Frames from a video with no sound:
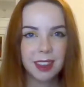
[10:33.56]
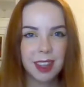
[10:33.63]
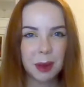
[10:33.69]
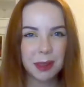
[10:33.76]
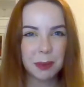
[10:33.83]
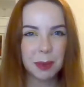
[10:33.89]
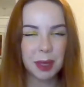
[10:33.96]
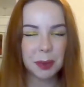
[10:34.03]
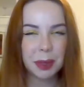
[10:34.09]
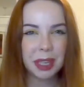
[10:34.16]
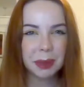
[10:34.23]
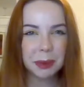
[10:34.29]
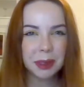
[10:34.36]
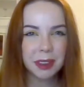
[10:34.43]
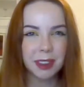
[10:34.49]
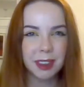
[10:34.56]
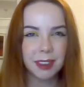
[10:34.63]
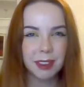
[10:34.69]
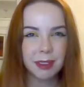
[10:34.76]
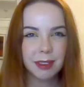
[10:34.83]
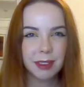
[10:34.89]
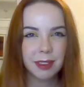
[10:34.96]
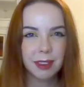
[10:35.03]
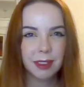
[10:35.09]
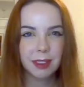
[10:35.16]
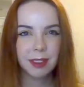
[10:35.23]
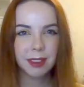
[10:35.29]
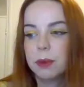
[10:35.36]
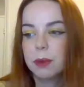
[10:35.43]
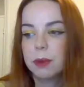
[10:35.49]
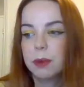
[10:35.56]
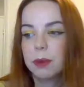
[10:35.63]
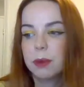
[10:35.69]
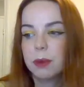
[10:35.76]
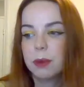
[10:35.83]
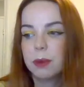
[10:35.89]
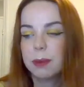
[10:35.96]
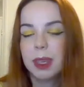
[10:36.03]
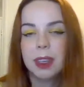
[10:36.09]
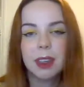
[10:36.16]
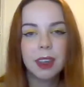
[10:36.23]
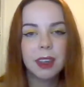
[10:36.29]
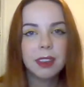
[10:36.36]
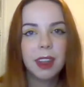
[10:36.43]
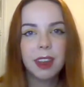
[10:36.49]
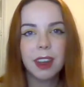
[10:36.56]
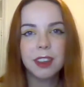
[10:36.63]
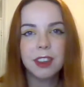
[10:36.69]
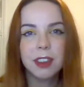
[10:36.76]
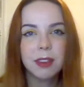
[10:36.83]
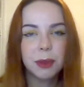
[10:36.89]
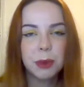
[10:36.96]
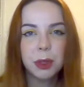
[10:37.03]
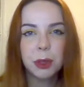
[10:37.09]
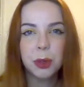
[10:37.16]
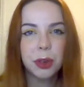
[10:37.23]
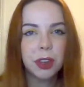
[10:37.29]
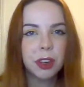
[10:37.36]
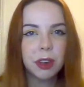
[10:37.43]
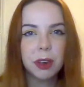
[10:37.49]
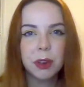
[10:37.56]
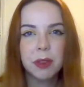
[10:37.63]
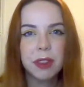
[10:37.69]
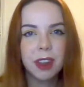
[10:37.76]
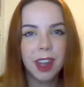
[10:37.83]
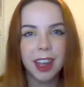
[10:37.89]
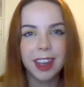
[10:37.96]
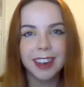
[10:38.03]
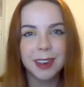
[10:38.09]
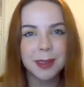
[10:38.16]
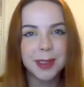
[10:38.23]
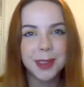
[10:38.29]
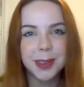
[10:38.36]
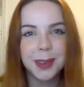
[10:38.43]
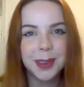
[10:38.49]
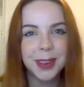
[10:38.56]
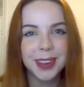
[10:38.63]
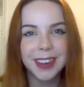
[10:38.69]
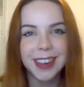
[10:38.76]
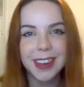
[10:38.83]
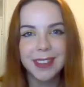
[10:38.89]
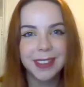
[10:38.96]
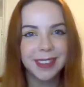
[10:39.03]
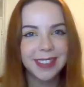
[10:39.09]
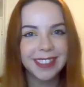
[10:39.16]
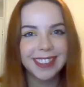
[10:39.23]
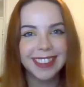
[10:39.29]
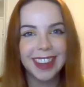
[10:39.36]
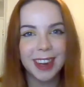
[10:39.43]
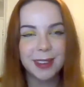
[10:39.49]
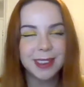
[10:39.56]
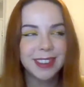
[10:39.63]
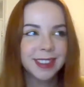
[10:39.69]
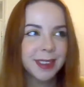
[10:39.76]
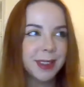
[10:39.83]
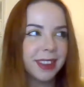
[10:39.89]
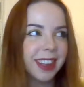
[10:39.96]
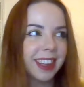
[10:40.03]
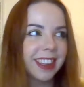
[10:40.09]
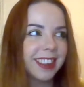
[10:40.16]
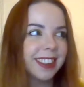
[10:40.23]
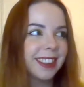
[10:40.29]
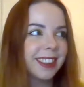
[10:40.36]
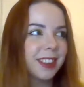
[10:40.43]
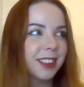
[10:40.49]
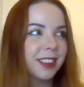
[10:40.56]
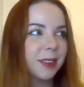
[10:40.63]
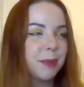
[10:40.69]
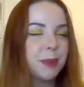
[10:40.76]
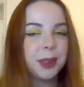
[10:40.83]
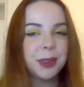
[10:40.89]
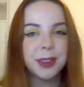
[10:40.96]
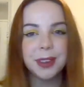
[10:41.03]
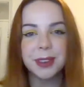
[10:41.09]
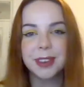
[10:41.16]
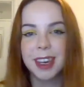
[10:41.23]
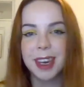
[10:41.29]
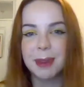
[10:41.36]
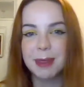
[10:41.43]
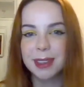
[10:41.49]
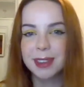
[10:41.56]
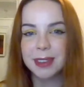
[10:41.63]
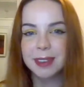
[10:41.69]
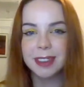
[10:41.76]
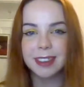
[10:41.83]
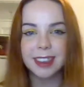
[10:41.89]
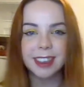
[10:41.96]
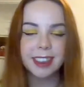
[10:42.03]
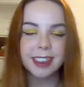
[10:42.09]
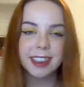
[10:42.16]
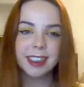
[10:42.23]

That was a bit weird, wasn't it? Man, I like I just recorded a whole thing and it was so good and if I was just like mute the whole time, it's so annoying.